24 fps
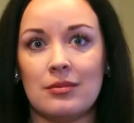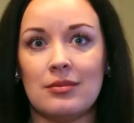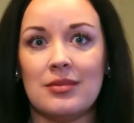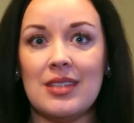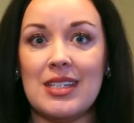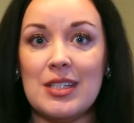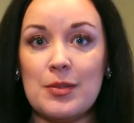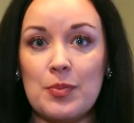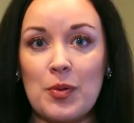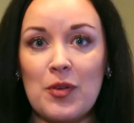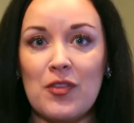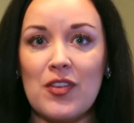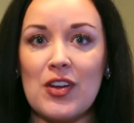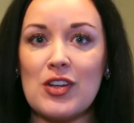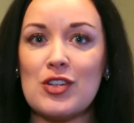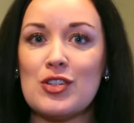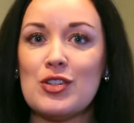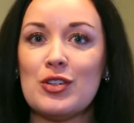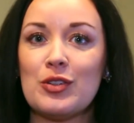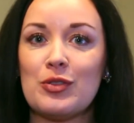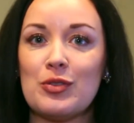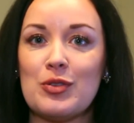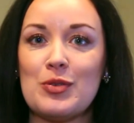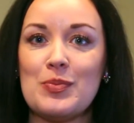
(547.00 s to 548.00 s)
These
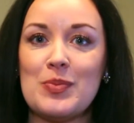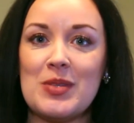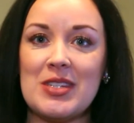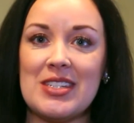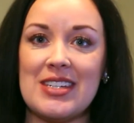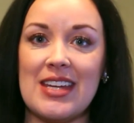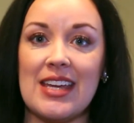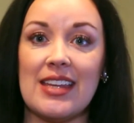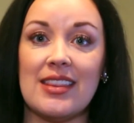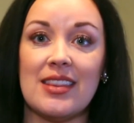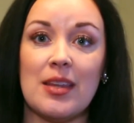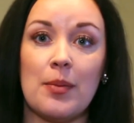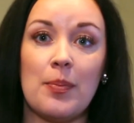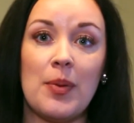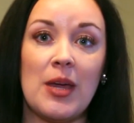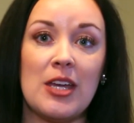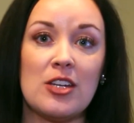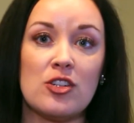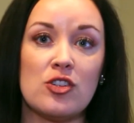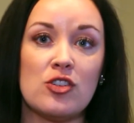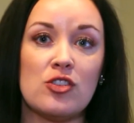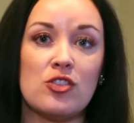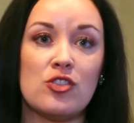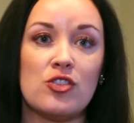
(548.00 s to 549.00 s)
professional groups state that
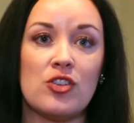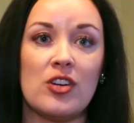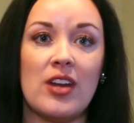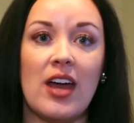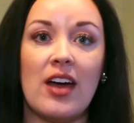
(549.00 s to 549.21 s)
patients should